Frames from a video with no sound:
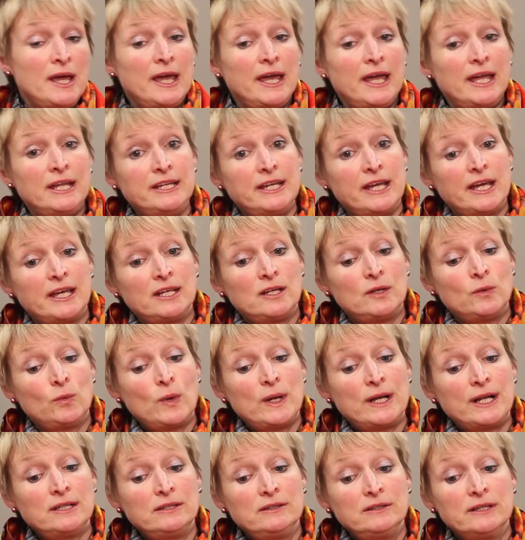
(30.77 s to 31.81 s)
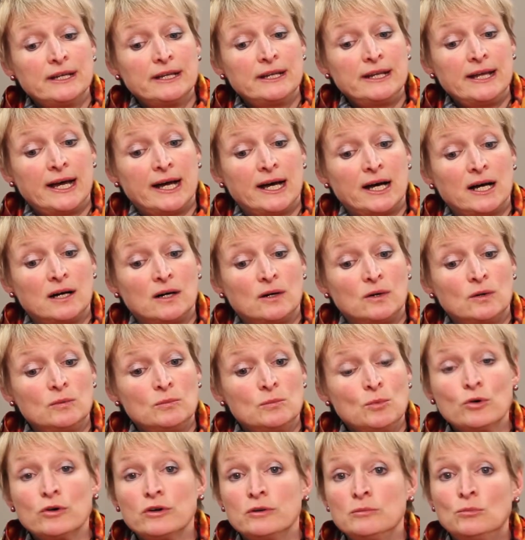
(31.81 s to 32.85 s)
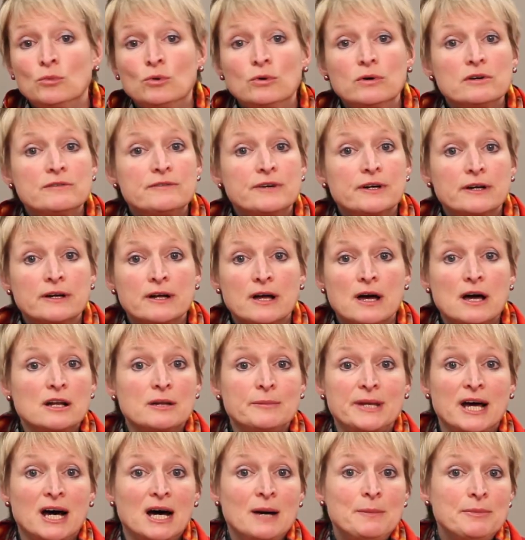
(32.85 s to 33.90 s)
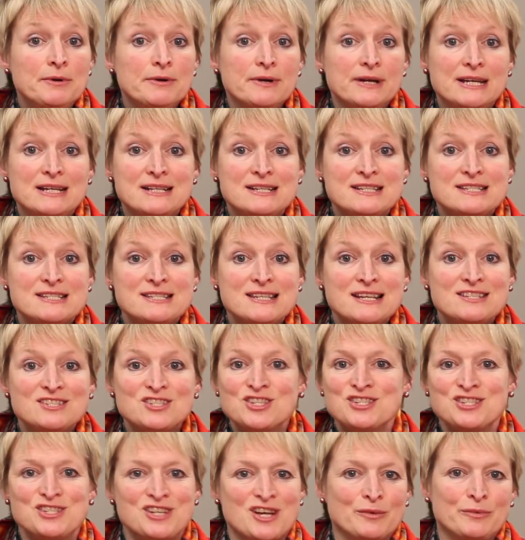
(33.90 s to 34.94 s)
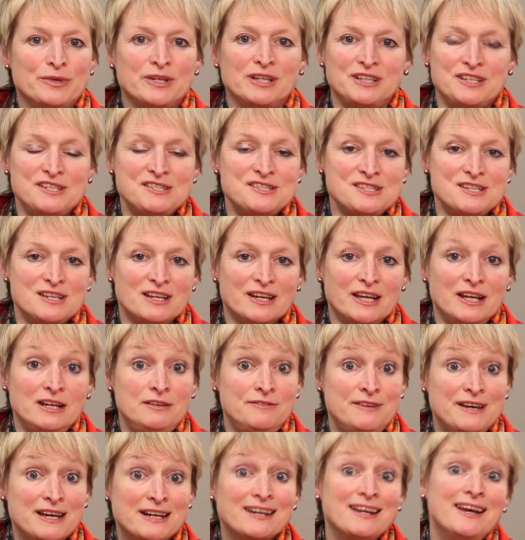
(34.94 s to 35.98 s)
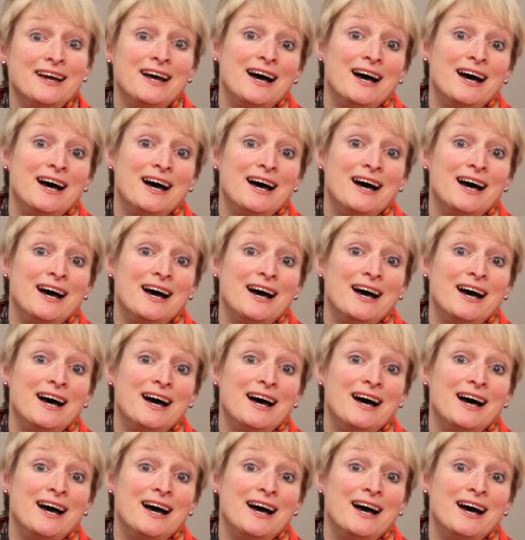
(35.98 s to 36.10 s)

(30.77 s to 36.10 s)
And yet, when I look at how more and more of our economy operates, that's just not realistic. And in fact,